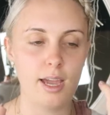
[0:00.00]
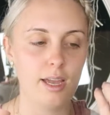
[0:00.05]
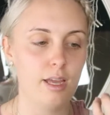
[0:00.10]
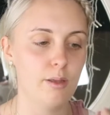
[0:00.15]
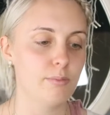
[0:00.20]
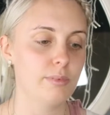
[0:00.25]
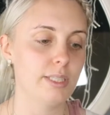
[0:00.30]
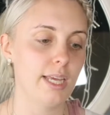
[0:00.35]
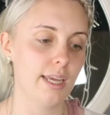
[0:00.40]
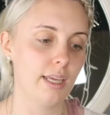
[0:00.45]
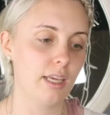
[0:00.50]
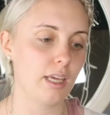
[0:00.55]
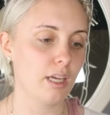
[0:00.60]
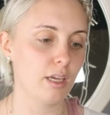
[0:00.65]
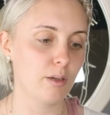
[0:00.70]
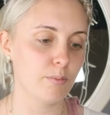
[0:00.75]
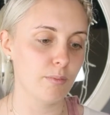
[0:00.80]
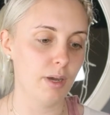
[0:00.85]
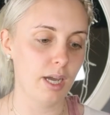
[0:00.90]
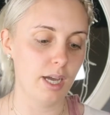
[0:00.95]
I am
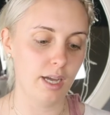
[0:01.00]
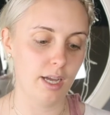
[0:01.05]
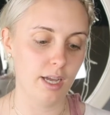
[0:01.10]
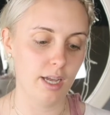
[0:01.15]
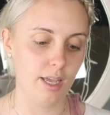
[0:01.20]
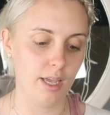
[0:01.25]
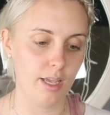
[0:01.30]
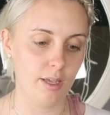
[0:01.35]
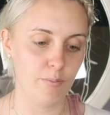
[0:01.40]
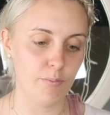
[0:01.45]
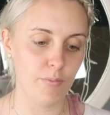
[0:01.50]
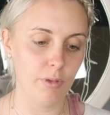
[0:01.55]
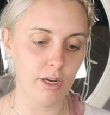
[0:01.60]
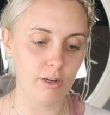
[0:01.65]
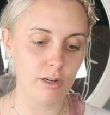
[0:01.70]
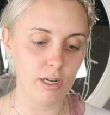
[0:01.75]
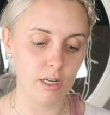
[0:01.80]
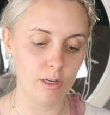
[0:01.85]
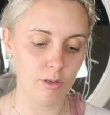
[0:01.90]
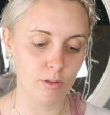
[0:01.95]
taking my
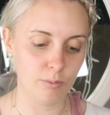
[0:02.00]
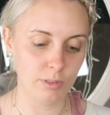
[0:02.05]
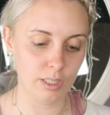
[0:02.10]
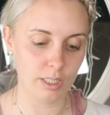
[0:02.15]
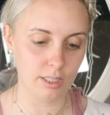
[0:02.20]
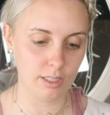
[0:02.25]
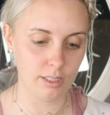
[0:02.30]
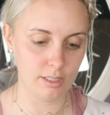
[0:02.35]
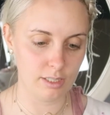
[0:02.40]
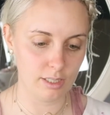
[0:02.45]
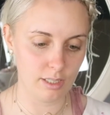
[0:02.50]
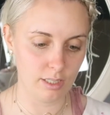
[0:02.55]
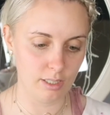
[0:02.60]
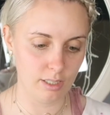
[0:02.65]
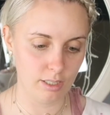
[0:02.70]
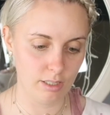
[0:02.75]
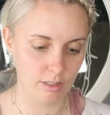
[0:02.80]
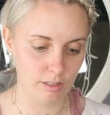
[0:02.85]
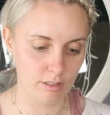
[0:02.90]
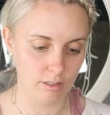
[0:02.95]
Mary
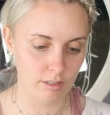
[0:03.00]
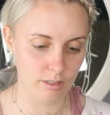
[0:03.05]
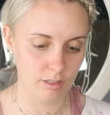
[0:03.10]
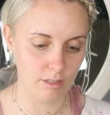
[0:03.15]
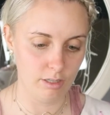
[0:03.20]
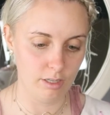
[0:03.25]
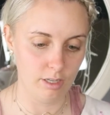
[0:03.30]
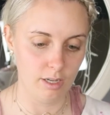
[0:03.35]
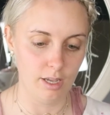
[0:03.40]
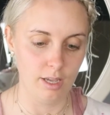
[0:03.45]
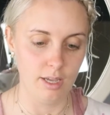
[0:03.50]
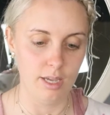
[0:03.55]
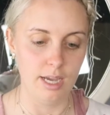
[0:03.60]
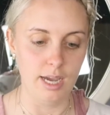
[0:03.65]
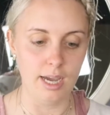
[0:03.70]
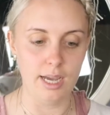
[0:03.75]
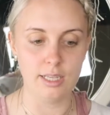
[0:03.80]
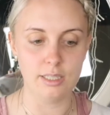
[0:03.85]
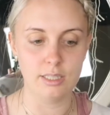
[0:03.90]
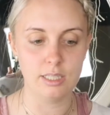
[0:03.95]
Luminizer.
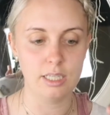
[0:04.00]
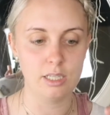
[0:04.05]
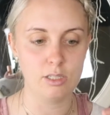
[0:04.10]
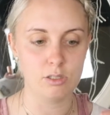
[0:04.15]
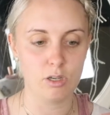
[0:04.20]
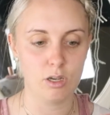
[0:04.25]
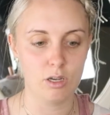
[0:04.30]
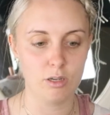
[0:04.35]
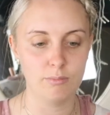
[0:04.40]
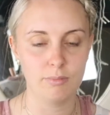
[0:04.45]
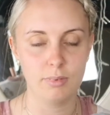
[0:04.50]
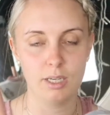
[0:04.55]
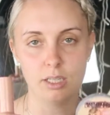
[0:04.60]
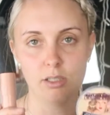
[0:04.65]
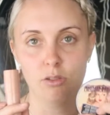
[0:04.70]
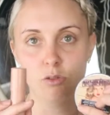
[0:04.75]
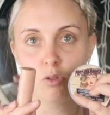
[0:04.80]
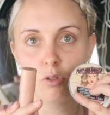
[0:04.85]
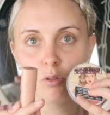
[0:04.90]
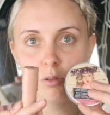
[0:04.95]
And these are my
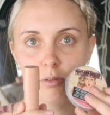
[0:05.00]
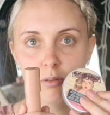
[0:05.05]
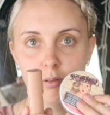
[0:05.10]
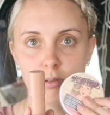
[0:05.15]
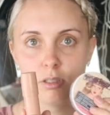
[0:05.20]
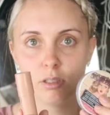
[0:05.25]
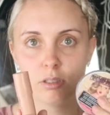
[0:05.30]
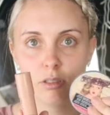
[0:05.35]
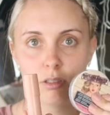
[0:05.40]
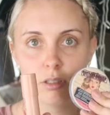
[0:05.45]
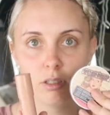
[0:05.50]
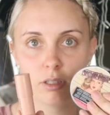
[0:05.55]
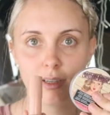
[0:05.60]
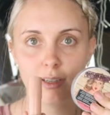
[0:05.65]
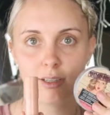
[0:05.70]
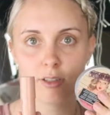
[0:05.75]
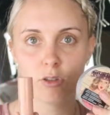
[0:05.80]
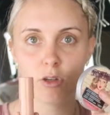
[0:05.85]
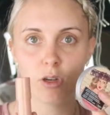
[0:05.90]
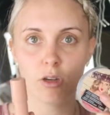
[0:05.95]
two
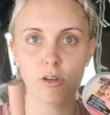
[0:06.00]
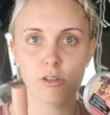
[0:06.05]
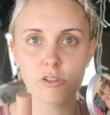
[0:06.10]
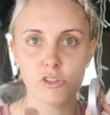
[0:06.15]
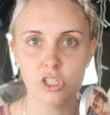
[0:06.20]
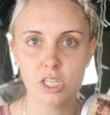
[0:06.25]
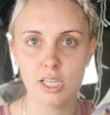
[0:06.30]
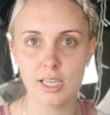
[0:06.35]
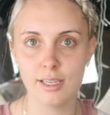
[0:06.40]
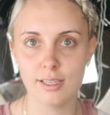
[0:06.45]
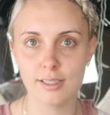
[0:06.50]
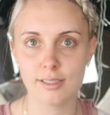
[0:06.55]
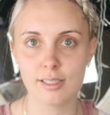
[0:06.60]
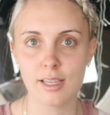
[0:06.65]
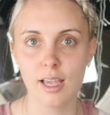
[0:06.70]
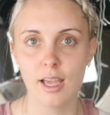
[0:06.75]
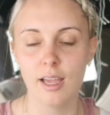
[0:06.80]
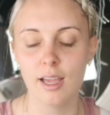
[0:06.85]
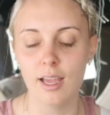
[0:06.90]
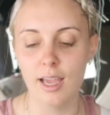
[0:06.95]
OGs.
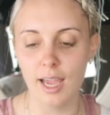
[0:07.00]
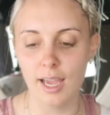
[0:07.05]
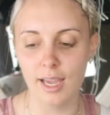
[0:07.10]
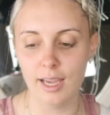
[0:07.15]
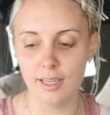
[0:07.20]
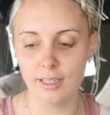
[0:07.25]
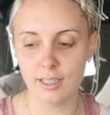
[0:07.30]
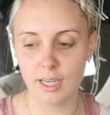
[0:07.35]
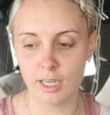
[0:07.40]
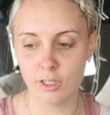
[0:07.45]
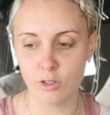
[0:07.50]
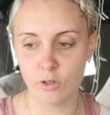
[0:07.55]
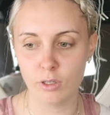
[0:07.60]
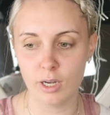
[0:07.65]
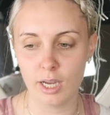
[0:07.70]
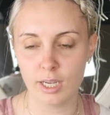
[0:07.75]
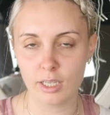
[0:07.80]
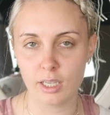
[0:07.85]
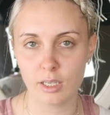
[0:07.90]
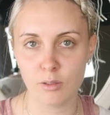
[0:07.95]
And I know
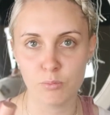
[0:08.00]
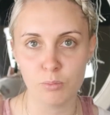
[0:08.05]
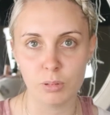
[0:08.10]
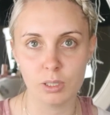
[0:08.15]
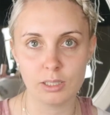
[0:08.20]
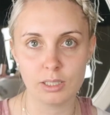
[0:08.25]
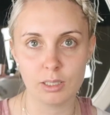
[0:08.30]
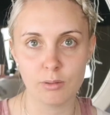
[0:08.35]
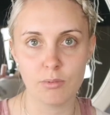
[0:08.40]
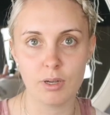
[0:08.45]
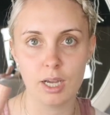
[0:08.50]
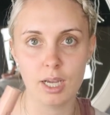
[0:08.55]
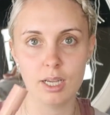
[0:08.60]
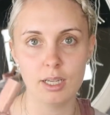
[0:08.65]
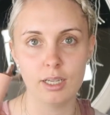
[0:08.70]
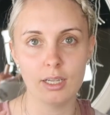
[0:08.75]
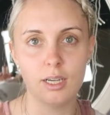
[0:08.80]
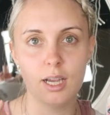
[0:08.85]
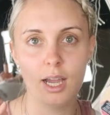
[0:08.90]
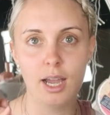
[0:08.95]
I can build up
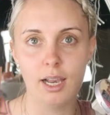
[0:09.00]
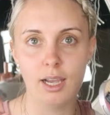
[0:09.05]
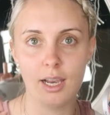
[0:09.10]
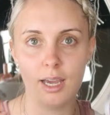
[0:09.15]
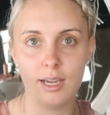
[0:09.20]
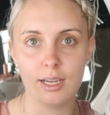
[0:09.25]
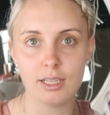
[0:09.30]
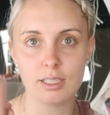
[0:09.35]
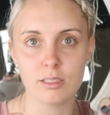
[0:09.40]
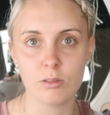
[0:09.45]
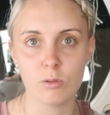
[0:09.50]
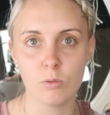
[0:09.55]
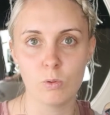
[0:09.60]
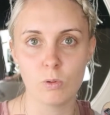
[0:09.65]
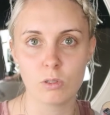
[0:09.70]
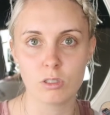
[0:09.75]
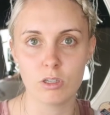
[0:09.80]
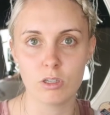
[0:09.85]
my highlights or